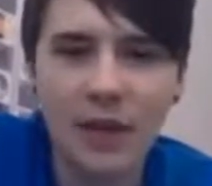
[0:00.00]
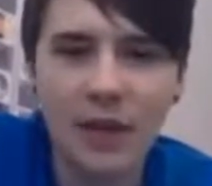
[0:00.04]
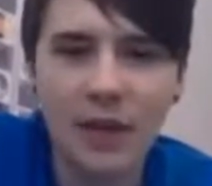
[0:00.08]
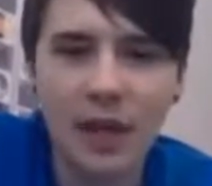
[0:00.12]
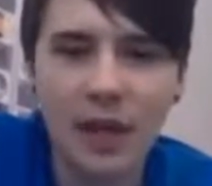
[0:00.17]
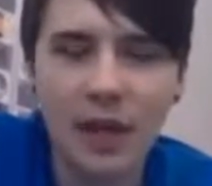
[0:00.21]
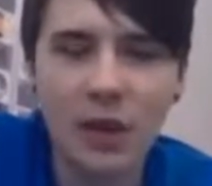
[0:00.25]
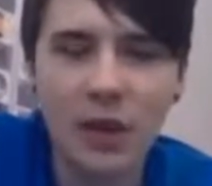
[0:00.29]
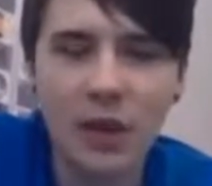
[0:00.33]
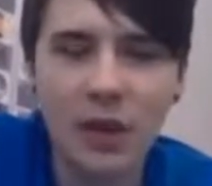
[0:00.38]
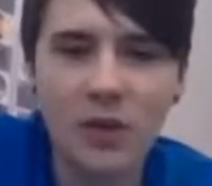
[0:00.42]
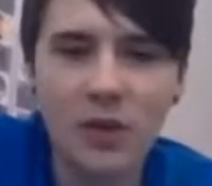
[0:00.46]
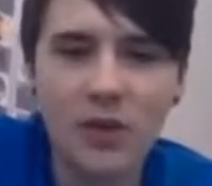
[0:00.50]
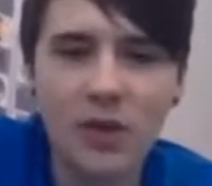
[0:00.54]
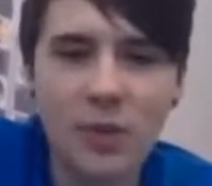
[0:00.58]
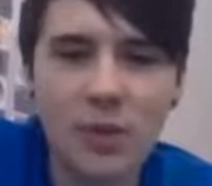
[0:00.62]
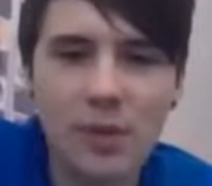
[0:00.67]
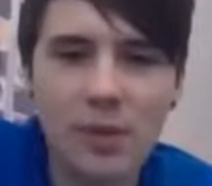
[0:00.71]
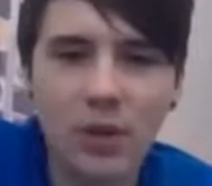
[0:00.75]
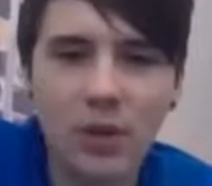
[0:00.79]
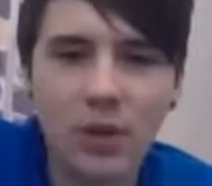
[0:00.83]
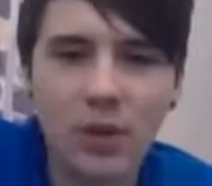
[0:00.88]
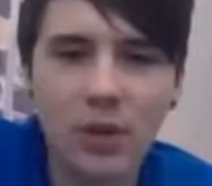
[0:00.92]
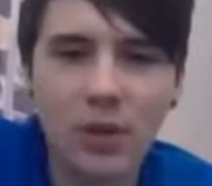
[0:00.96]
Lots of
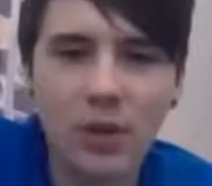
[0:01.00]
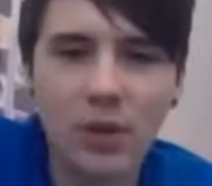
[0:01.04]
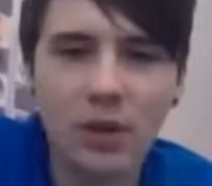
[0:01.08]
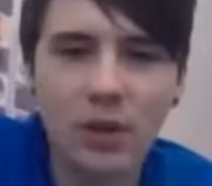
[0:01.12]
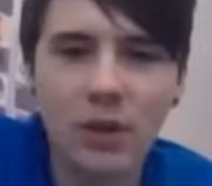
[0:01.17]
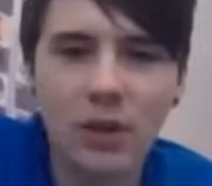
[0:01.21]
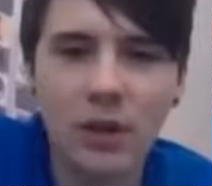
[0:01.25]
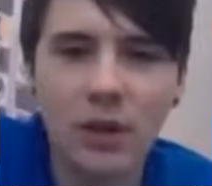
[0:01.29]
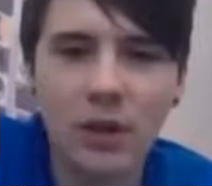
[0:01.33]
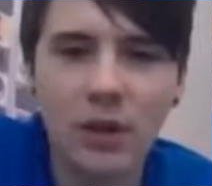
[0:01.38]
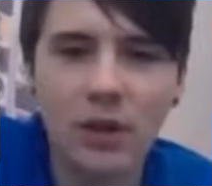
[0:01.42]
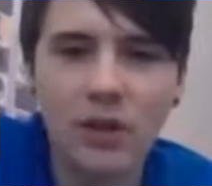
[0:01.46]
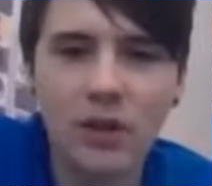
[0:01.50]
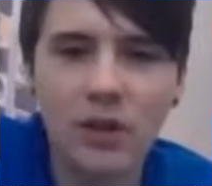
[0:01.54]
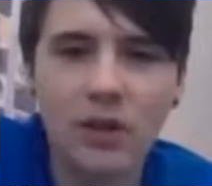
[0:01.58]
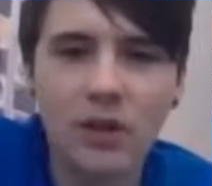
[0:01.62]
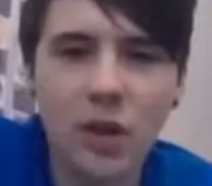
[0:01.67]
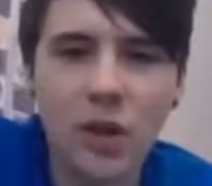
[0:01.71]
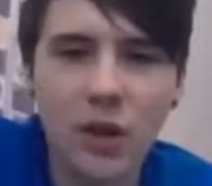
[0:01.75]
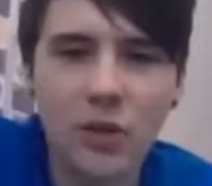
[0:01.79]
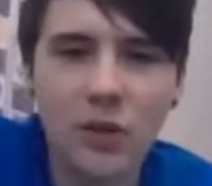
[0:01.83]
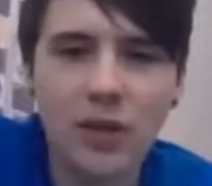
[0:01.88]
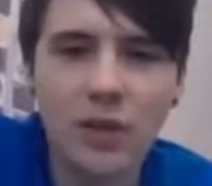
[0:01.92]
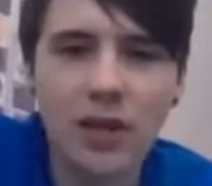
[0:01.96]
people
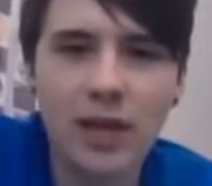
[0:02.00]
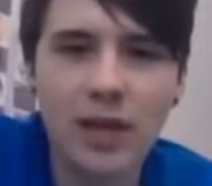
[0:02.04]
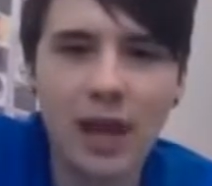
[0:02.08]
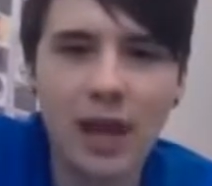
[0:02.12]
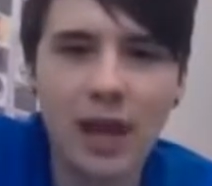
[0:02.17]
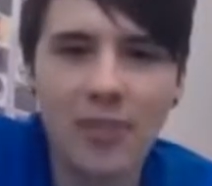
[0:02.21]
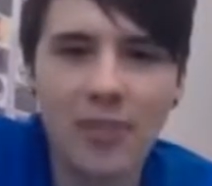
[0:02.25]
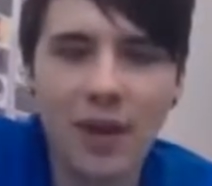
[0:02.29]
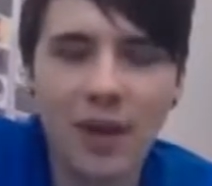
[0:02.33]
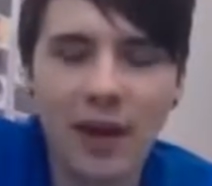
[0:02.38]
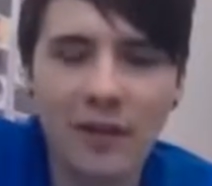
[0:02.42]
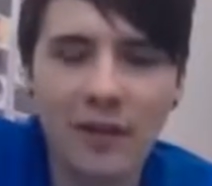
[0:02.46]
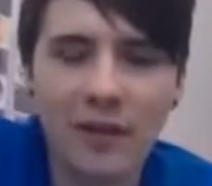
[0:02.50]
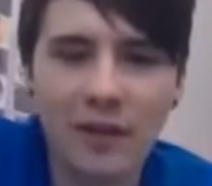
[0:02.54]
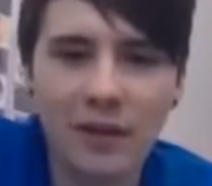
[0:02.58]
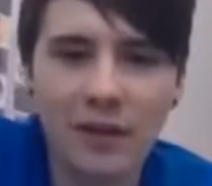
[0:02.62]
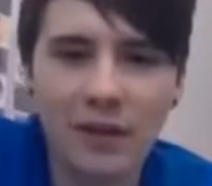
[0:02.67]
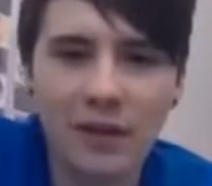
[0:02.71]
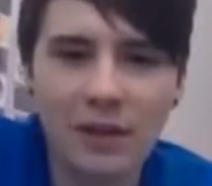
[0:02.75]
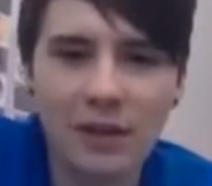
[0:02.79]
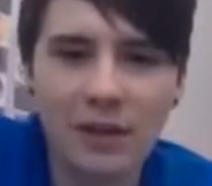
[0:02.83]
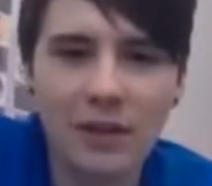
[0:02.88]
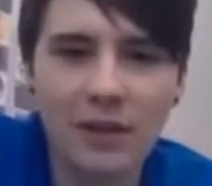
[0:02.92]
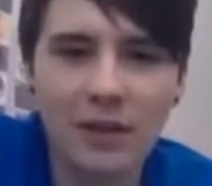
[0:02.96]
don't have
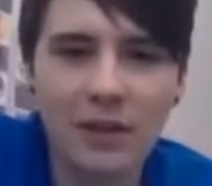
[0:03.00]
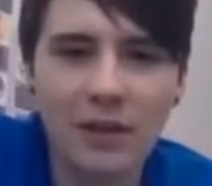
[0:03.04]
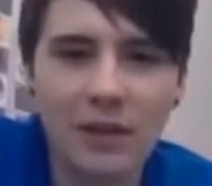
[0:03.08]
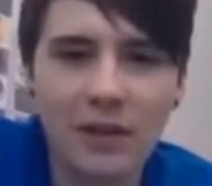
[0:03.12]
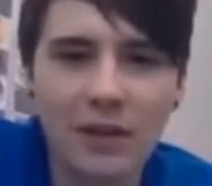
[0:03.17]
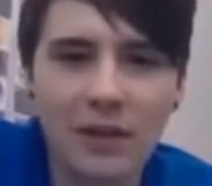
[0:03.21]
breakfast.